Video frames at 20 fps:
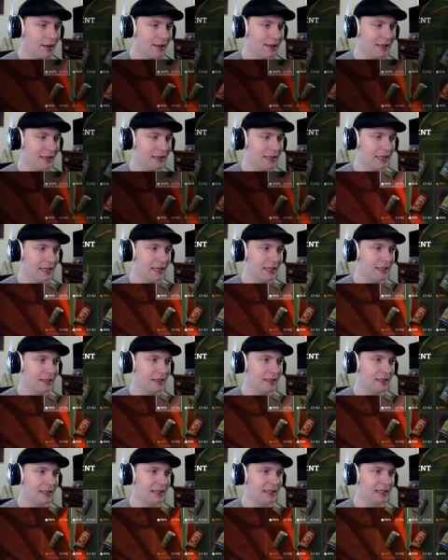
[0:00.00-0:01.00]
And
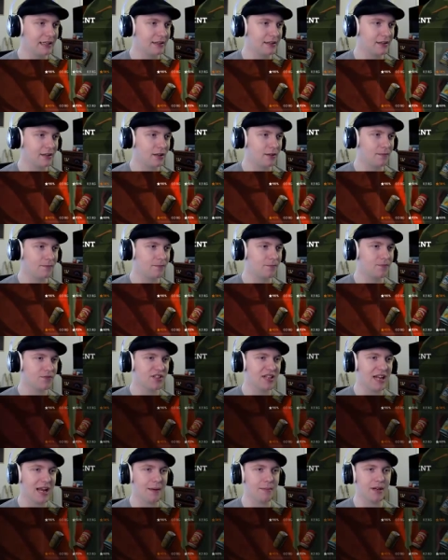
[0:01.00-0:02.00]
then eat the
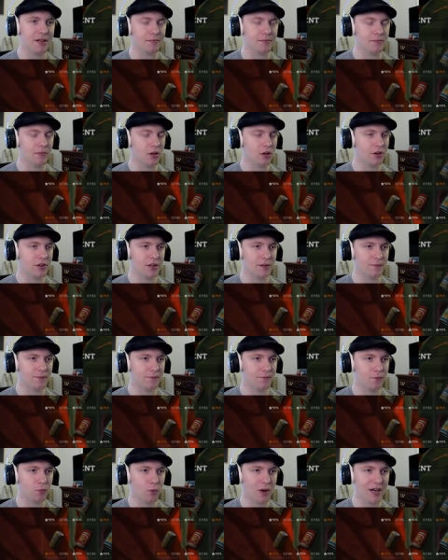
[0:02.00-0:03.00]
salmon, or the
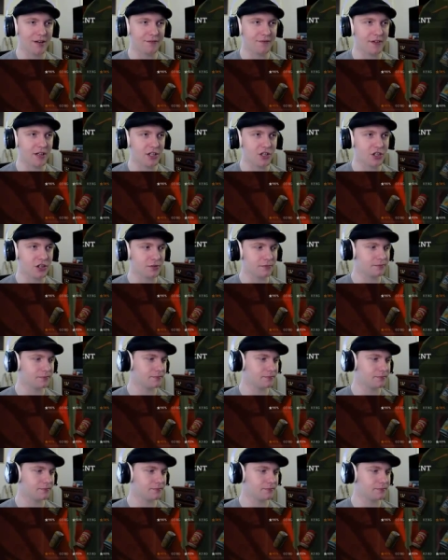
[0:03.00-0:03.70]
whitefish